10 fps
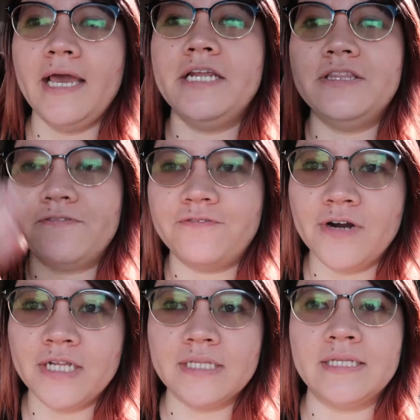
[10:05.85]
And in the
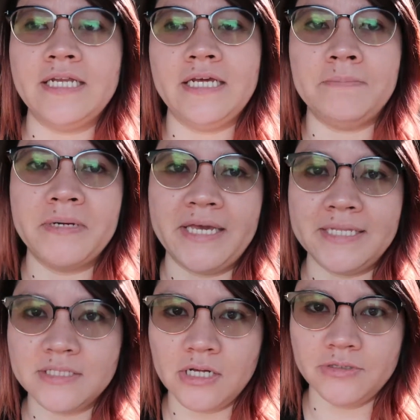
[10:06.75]
front, leaning up
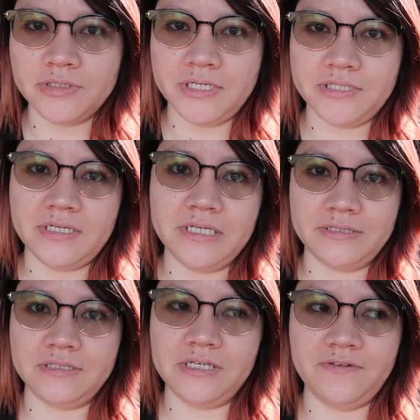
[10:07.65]
against all those things
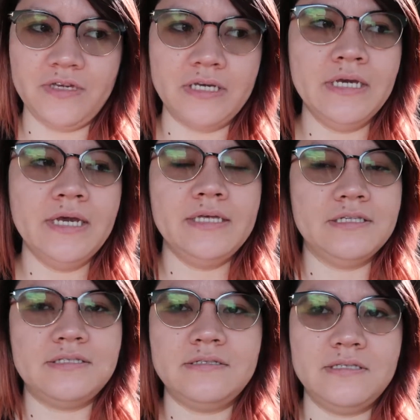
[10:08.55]
is the TV.
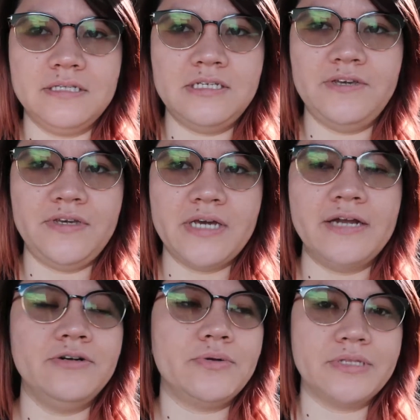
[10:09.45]
This, the TV,
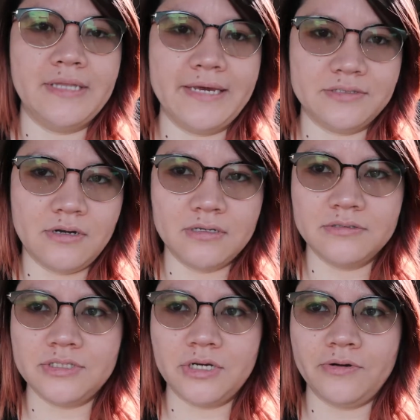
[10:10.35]
I don't know where the legs are.
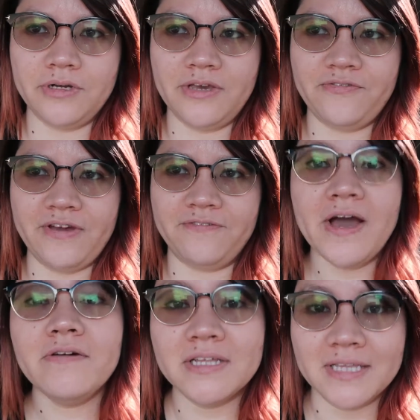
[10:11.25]
So if I
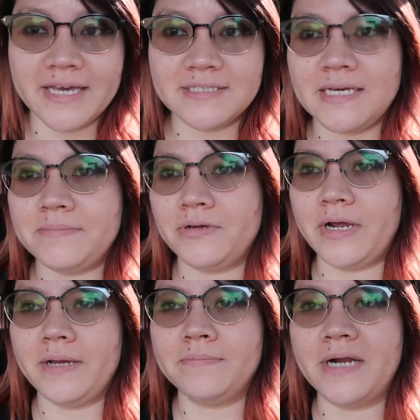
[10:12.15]
found the legs, that'd be
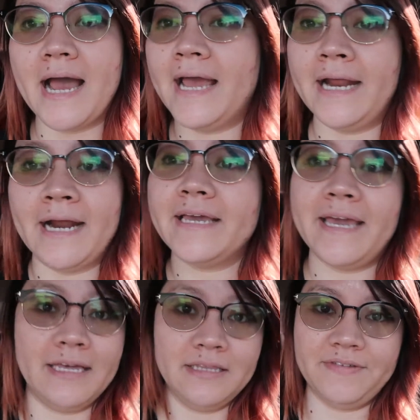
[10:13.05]
great. But I, and I
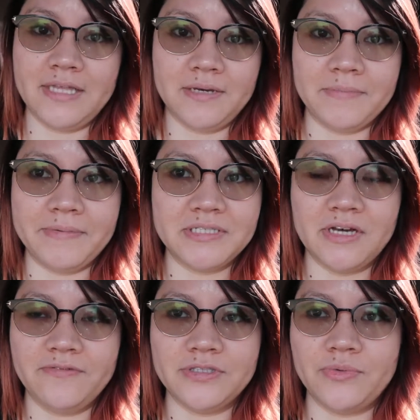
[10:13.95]
can't lift that thing by
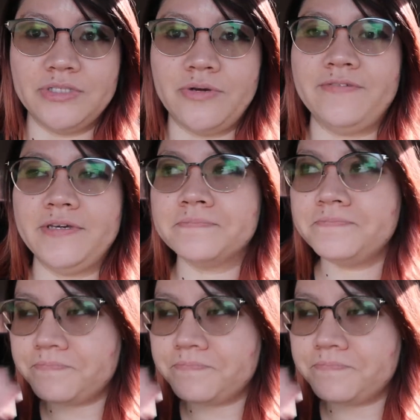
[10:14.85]
myself. It's way too heavy.